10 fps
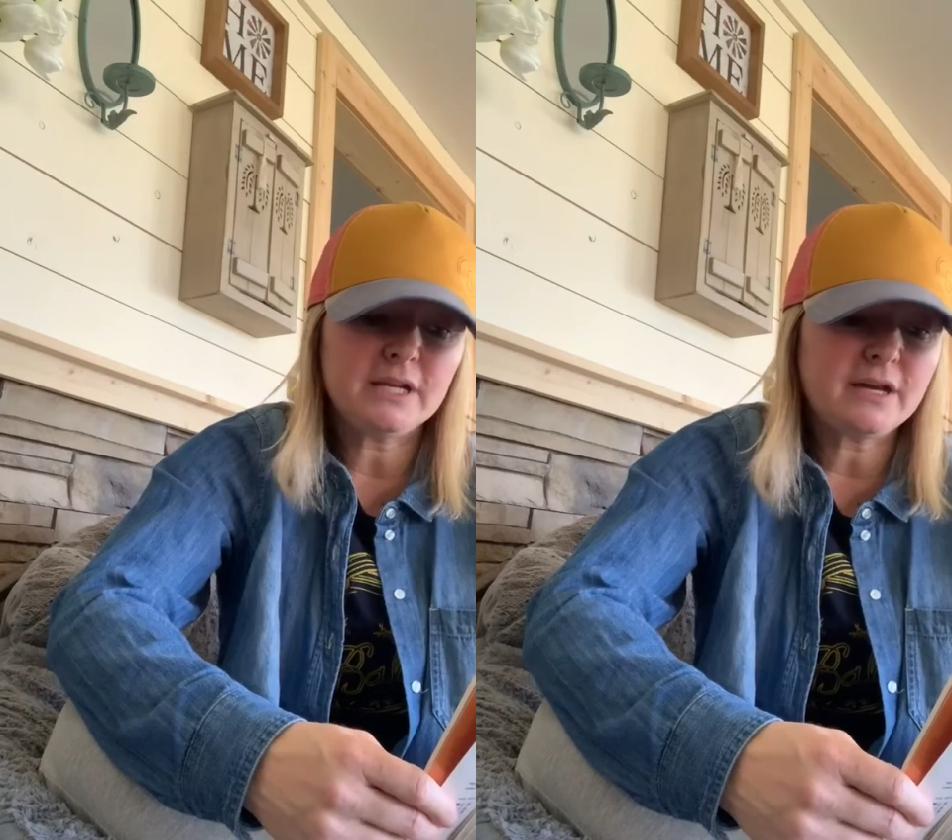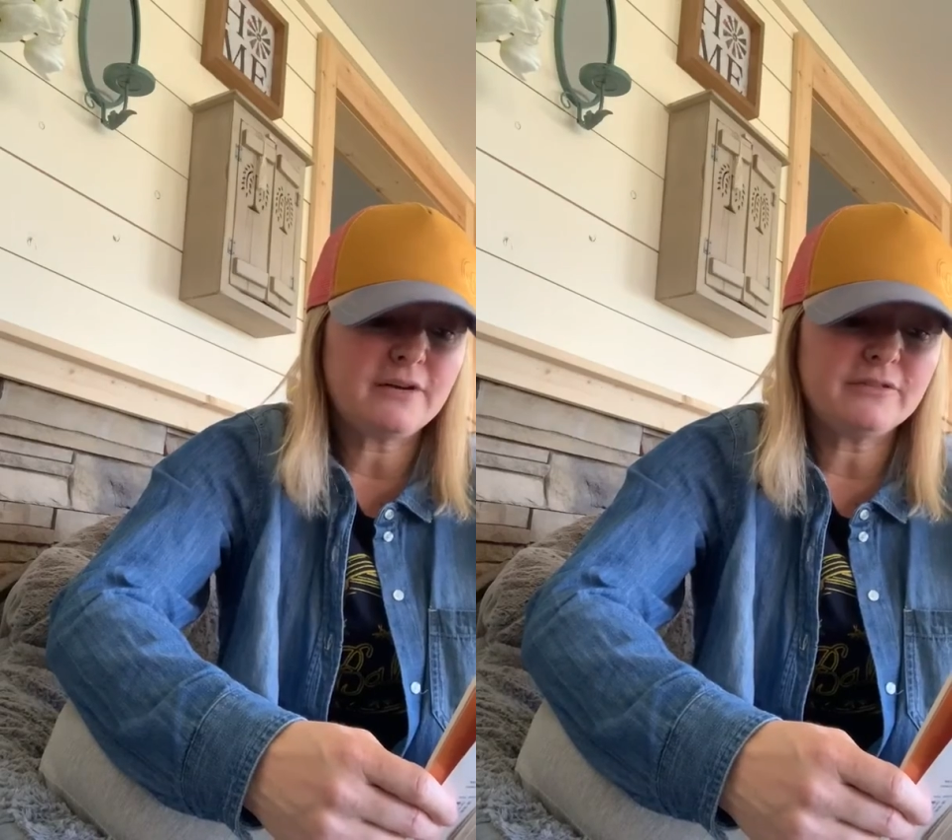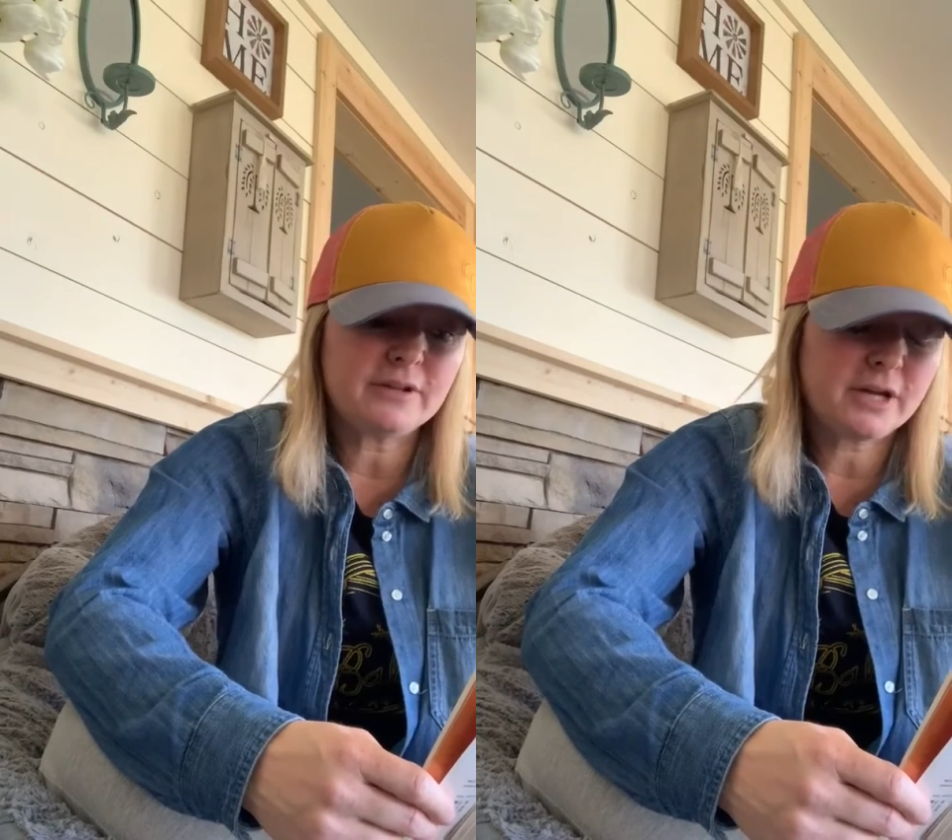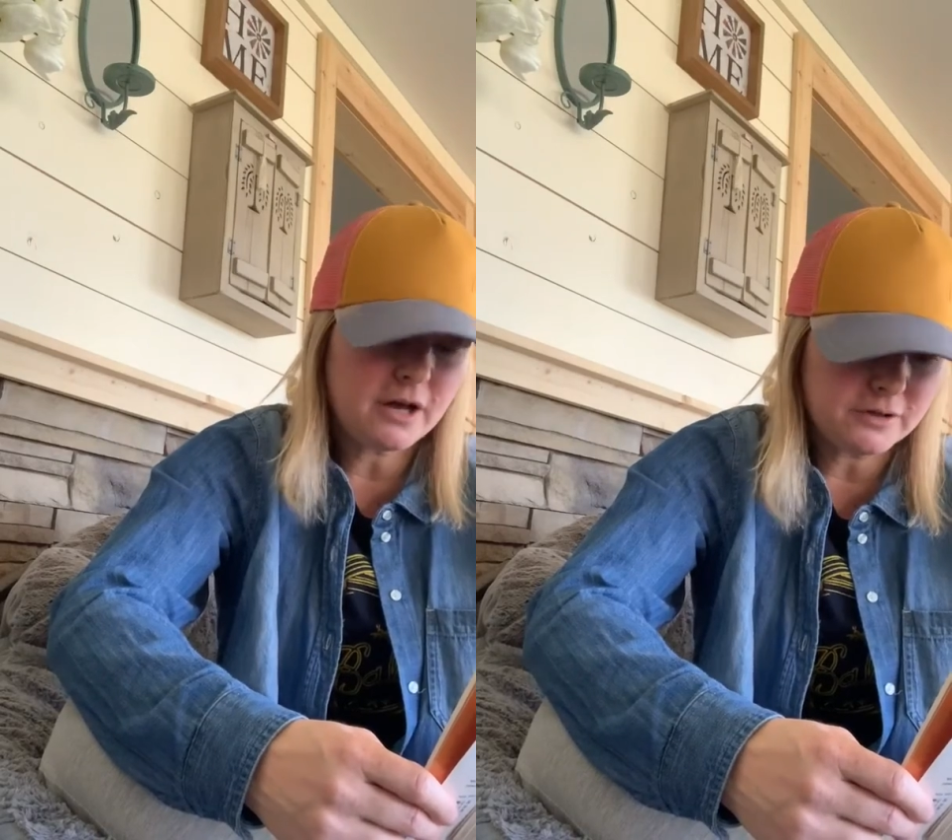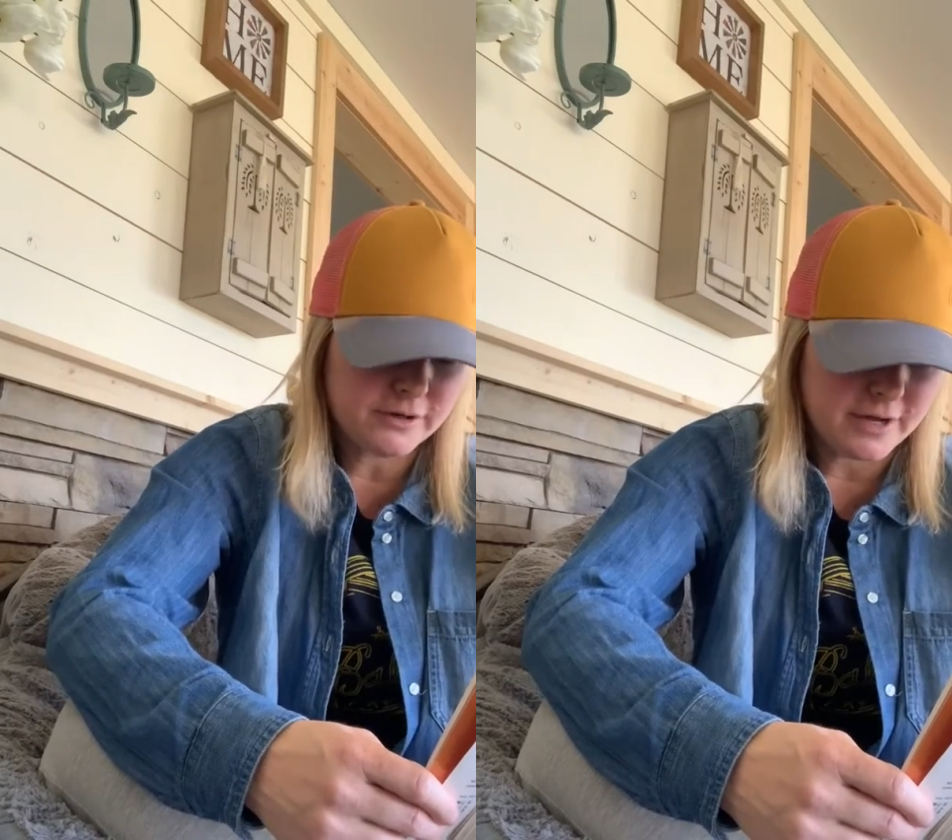
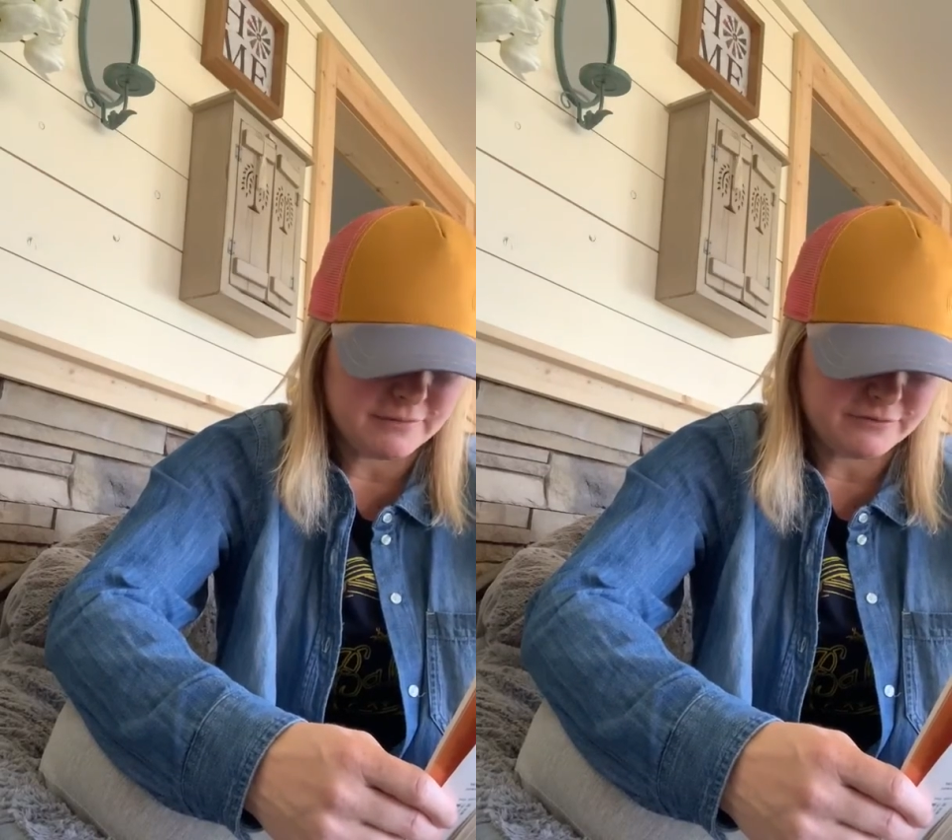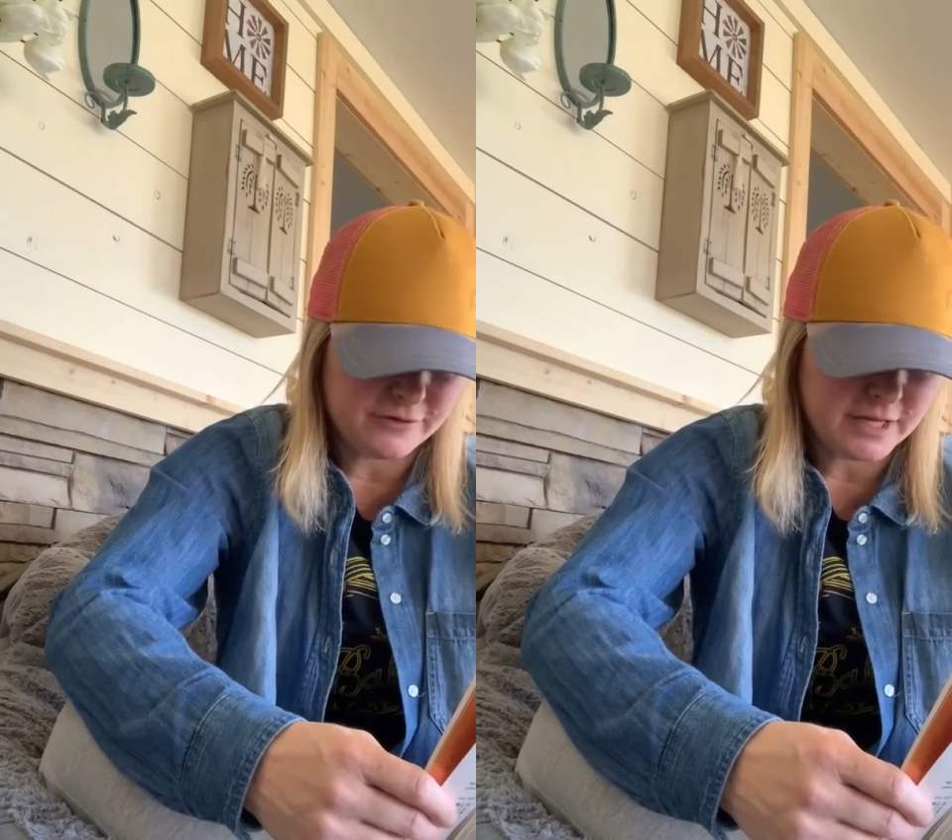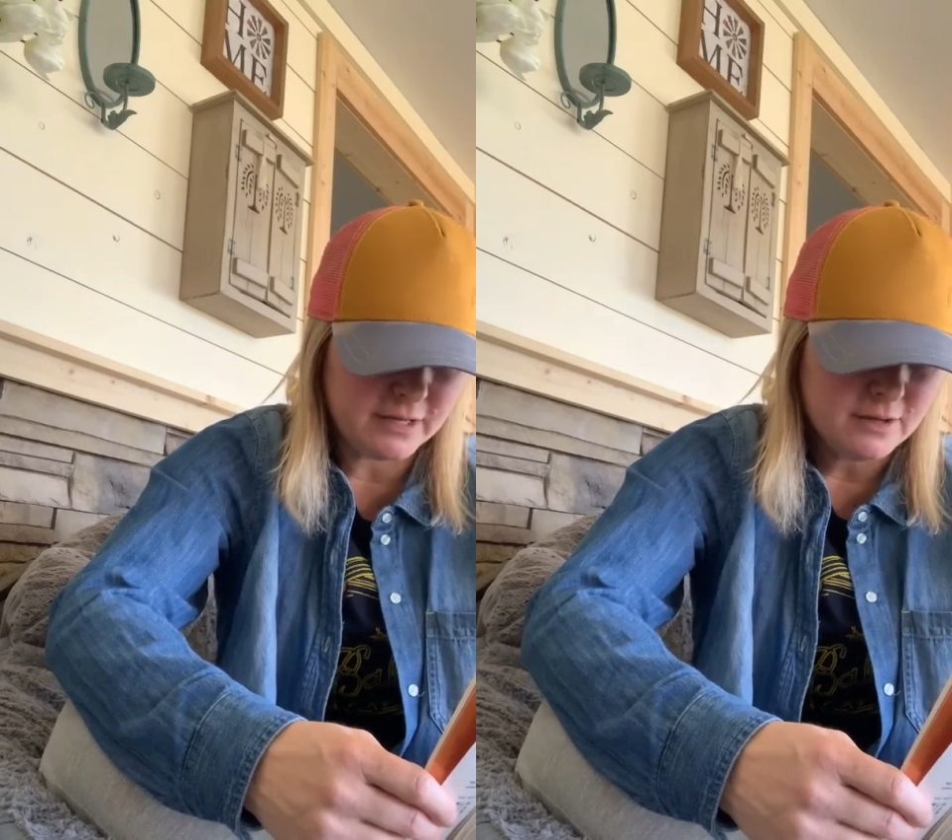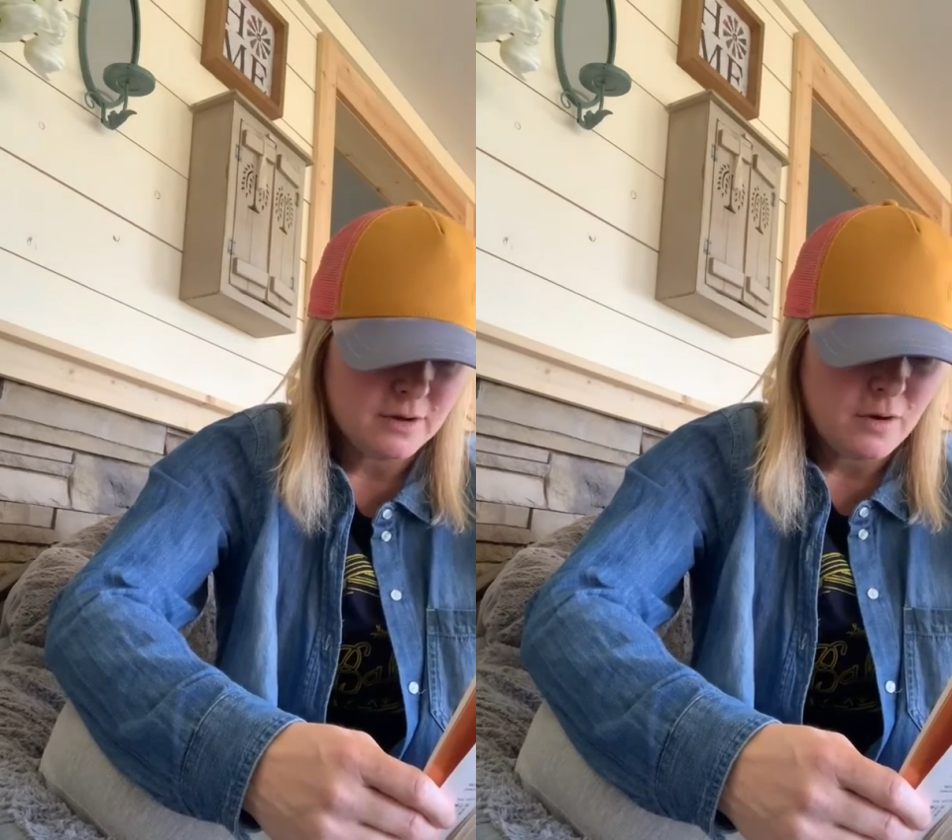color, Humphrey.